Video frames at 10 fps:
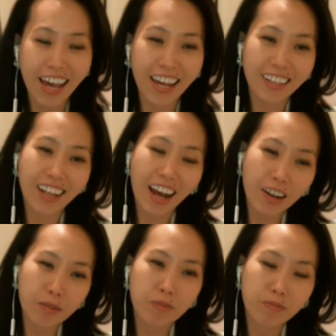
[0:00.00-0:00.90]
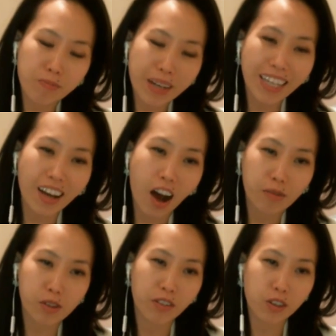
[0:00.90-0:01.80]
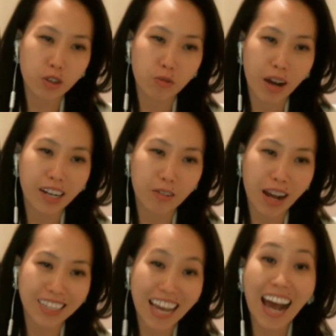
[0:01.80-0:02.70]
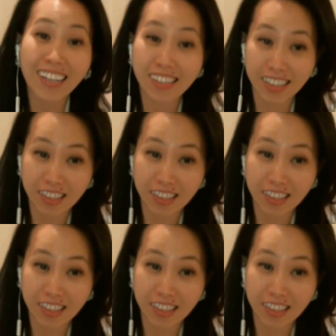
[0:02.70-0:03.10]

And I made that observation right around tax